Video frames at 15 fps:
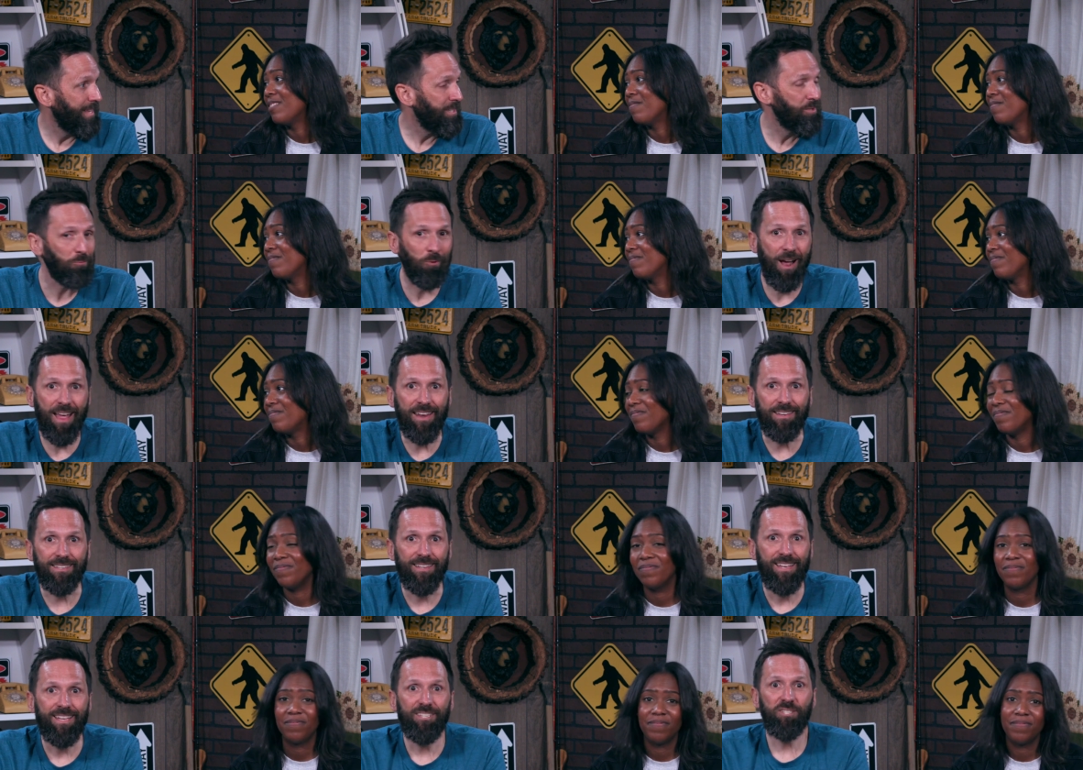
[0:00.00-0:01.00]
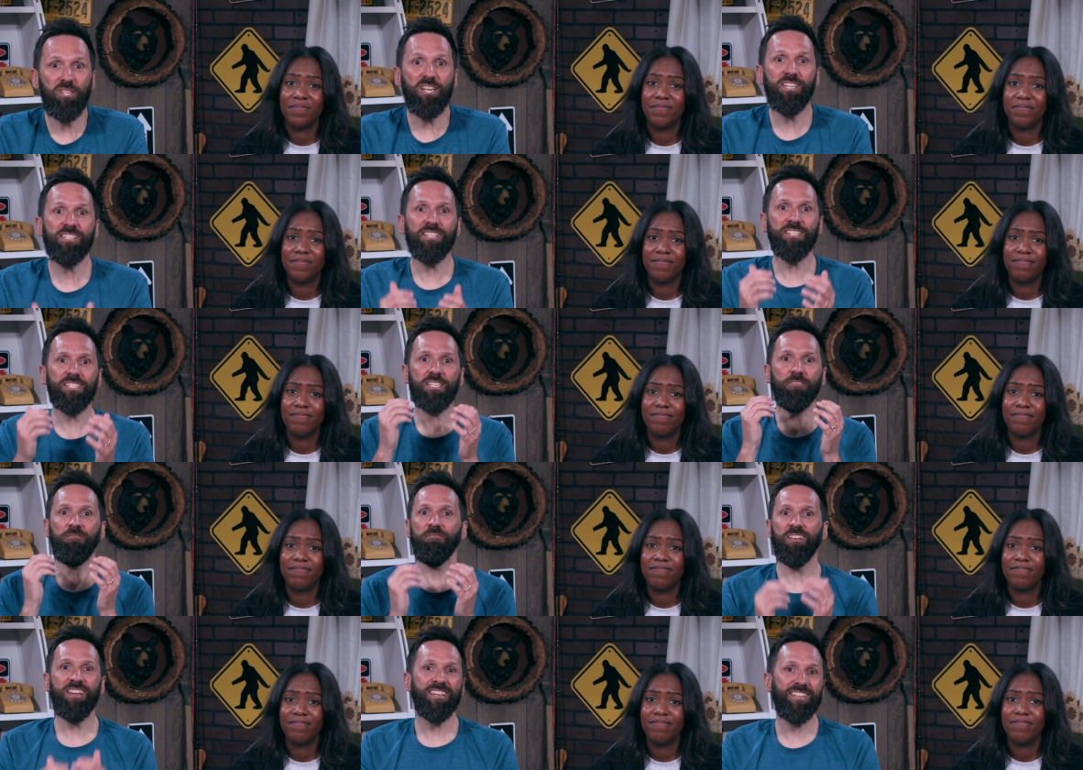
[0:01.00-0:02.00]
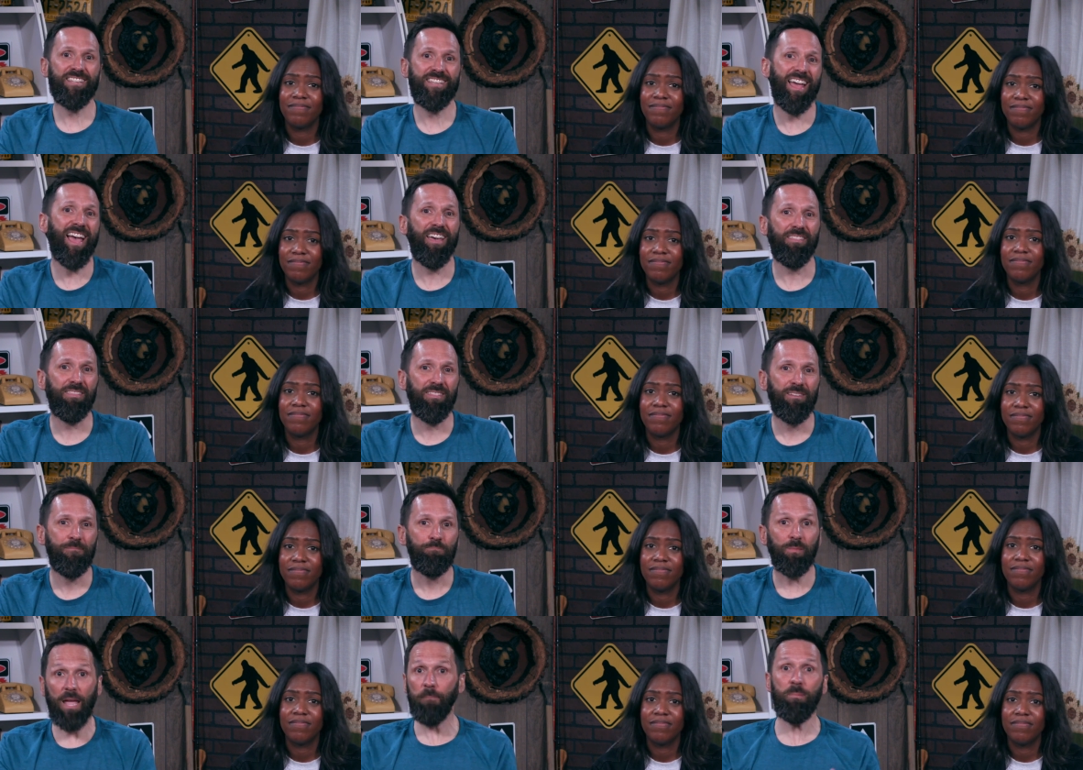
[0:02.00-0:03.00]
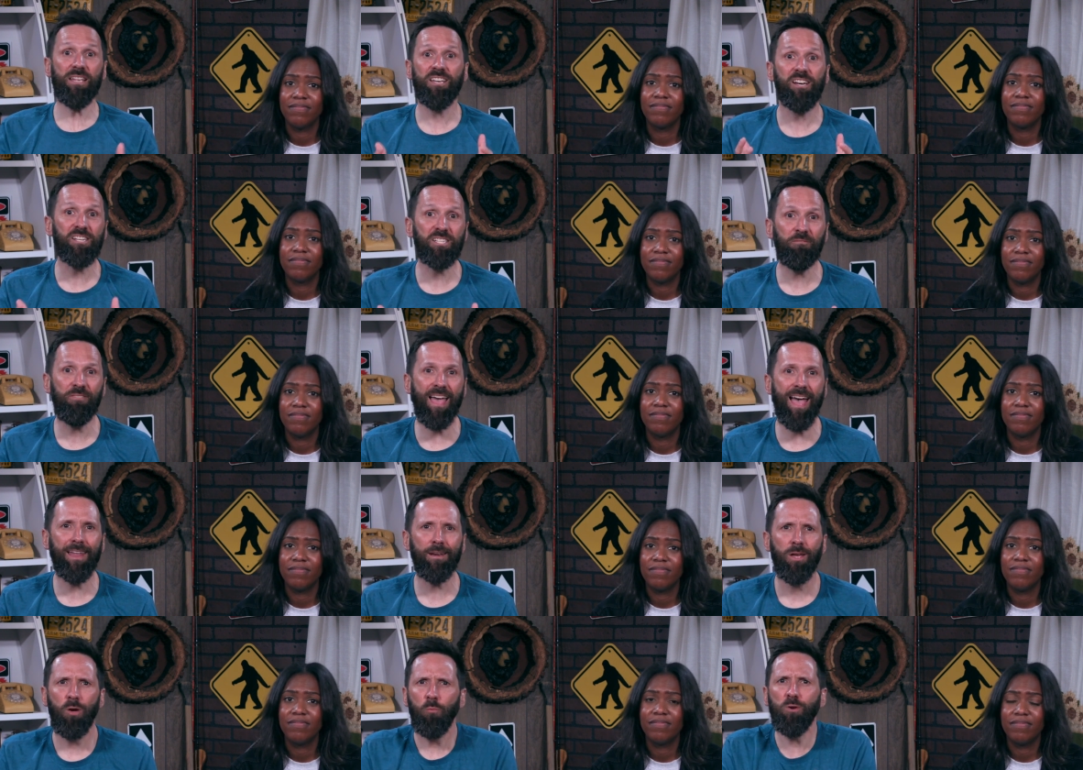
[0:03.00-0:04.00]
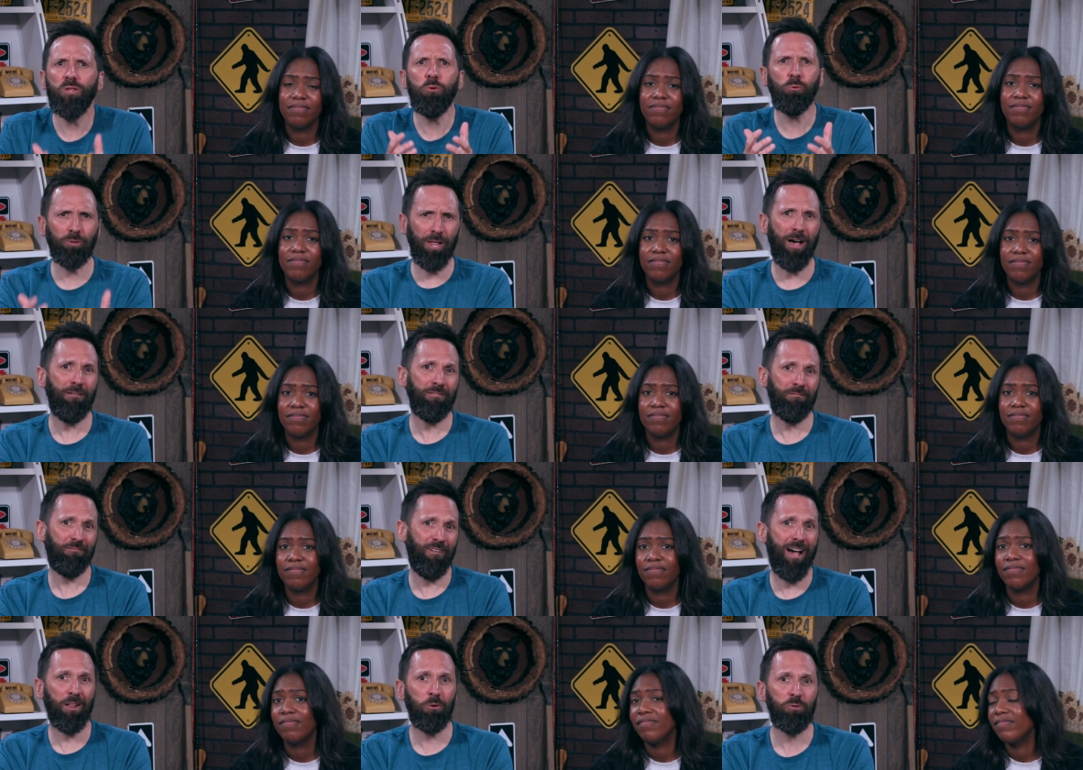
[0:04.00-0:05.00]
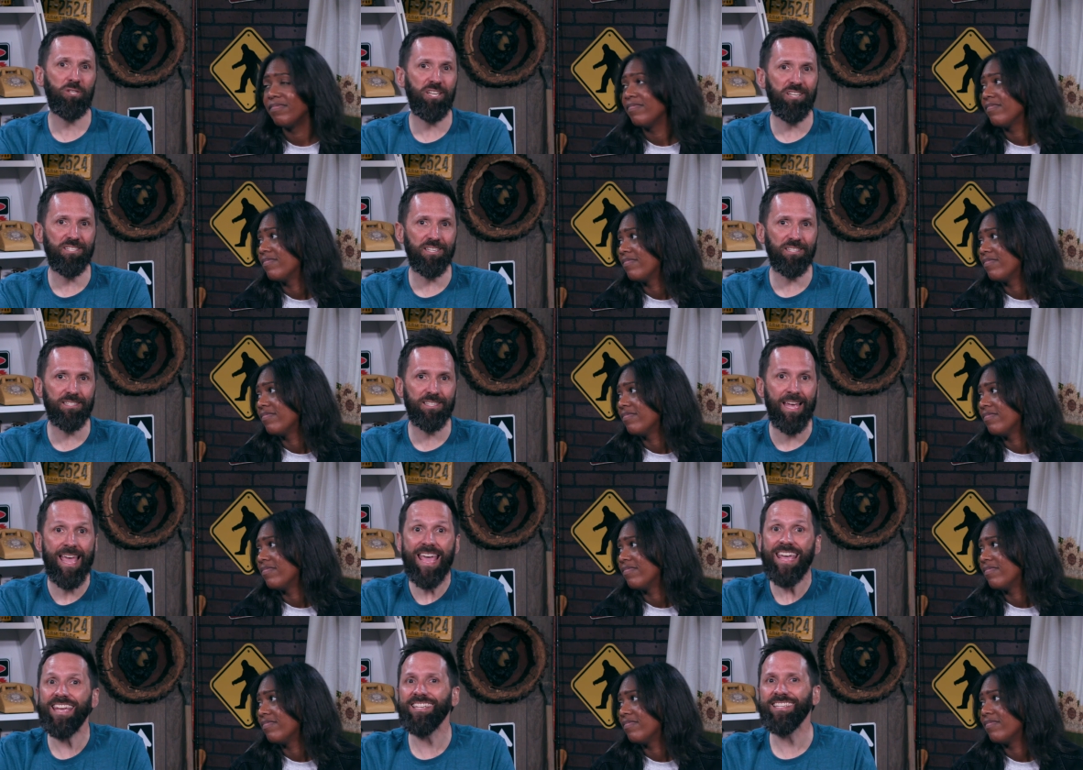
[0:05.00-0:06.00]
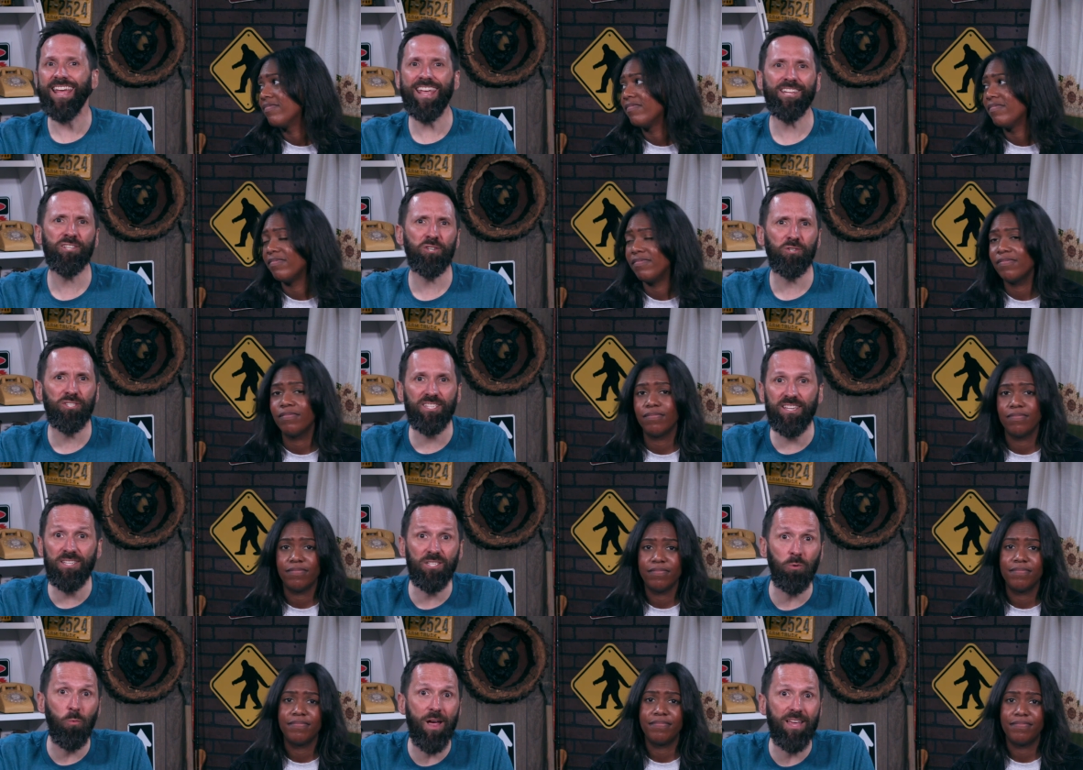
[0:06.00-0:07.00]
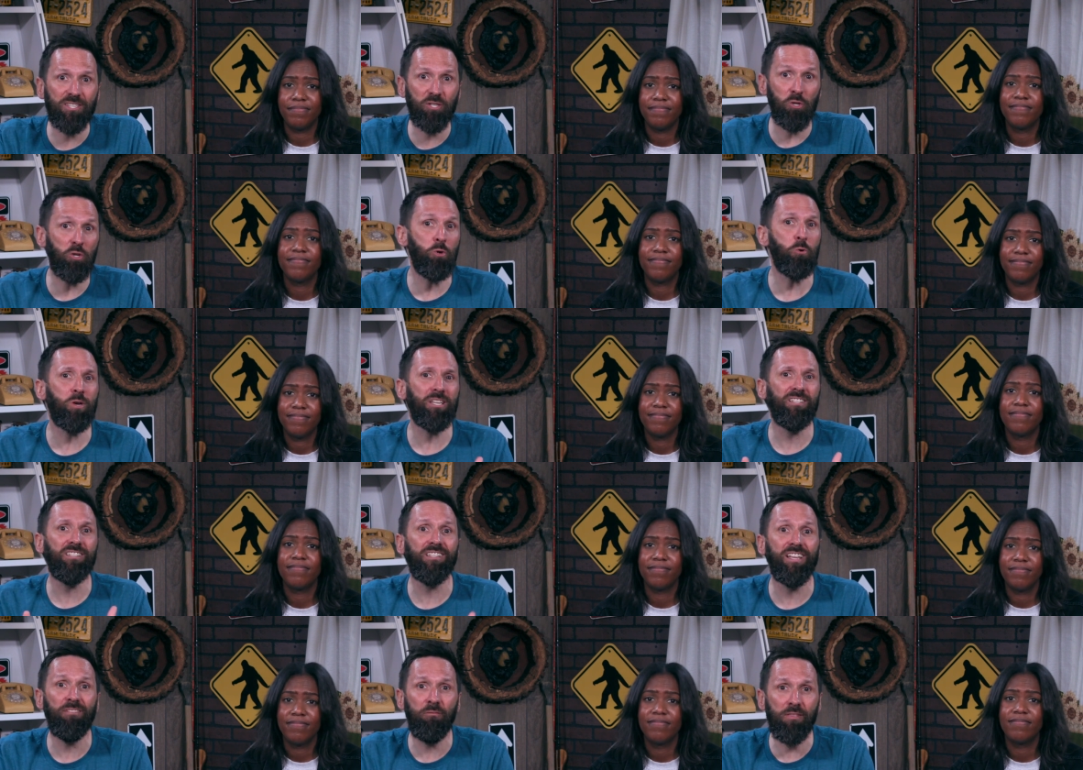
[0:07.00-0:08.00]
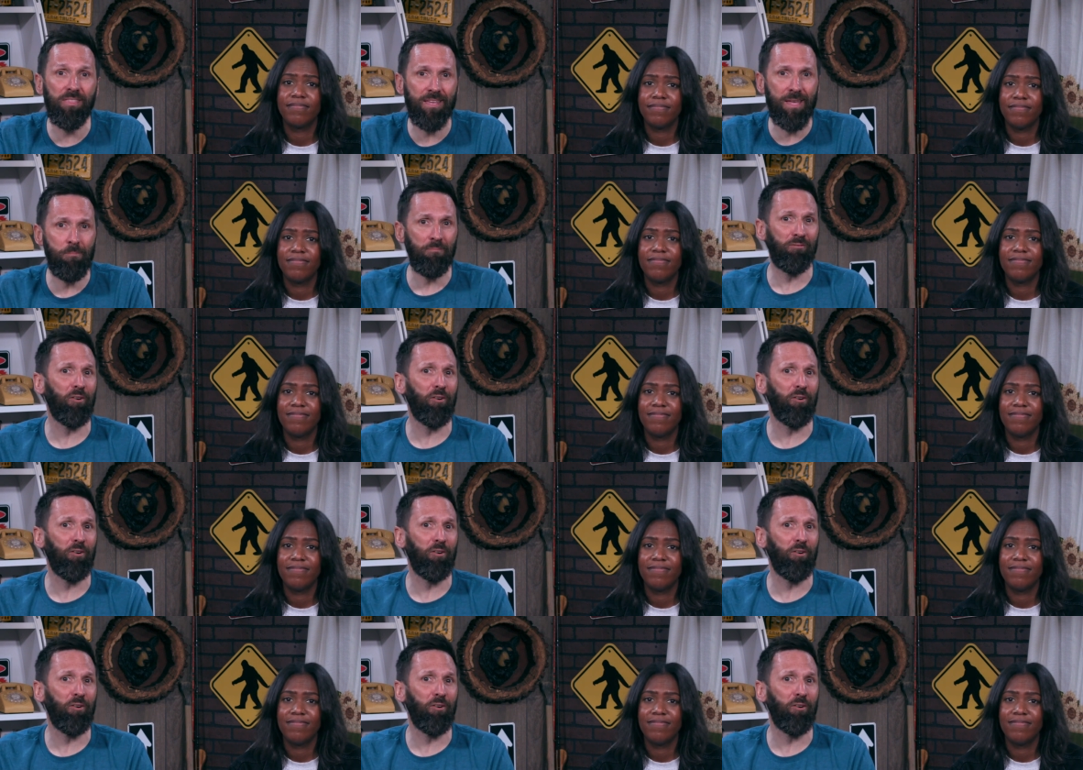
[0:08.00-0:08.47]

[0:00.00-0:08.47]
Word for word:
Speaker 1: That's right. Jesus defeated death. And because of that, when you love and follow Jesus, he takes your sins away so you can live with him